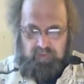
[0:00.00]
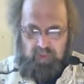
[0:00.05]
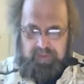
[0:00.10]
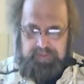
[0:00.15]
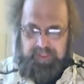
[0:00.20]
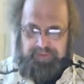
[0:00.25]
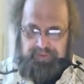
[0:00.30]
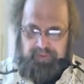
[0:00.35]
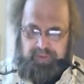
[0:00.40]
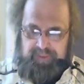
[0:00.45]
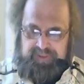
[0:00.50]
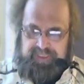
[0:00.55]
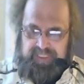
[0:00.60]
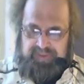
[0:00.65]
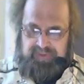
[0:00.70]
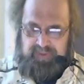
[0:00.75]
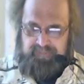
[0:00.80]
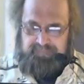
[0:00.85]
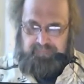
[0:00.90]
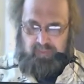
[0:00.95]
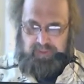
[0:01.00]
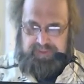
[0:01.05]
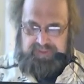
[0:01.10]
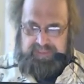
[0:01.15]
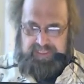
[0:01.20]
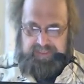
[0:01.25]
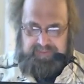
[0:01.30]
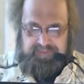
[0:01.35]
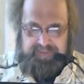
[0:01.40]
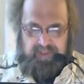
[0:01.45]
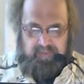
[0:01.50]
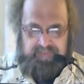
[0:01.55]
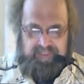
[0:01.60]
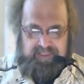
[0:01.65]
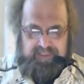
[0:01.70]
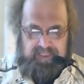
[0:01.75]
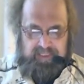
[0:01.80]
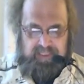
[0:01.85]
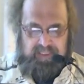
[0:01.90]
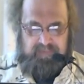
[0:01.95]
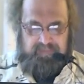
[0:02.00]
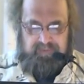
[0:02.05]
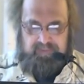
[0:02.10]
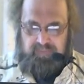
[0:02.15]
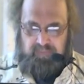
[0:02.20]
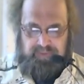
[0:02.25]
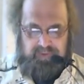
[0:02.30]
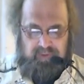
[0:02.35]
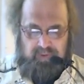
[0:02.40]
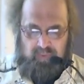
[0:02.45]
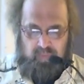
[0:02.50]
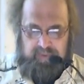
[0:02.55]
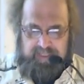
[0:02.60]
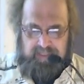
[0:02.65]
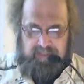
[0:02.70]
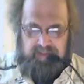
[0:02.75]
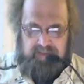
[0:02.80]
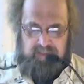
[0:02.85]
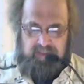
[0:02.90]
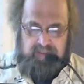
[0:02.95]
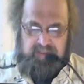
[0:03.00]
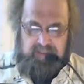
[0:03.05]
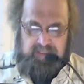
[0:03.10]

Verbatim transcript: On the thirteenth and fourteenth, they're becalmed with no wind,